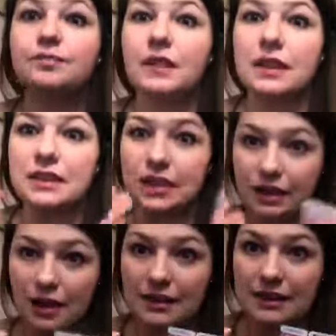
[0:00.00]
that's gonna
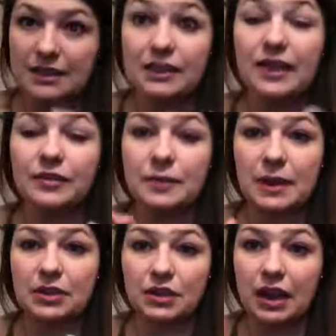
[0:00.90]
cause it to lift
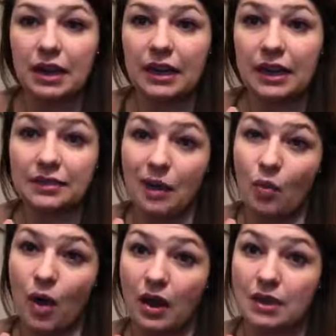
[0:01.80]
because you're not gonna get that
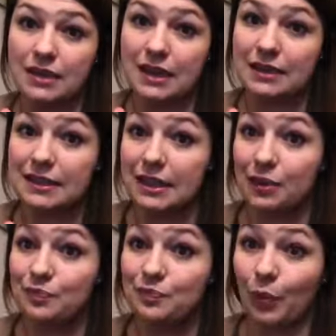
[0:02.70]
watertight seal,
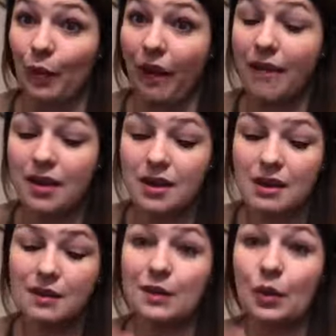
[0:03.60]
okay?
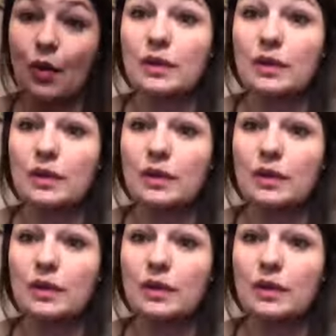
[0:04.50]
So go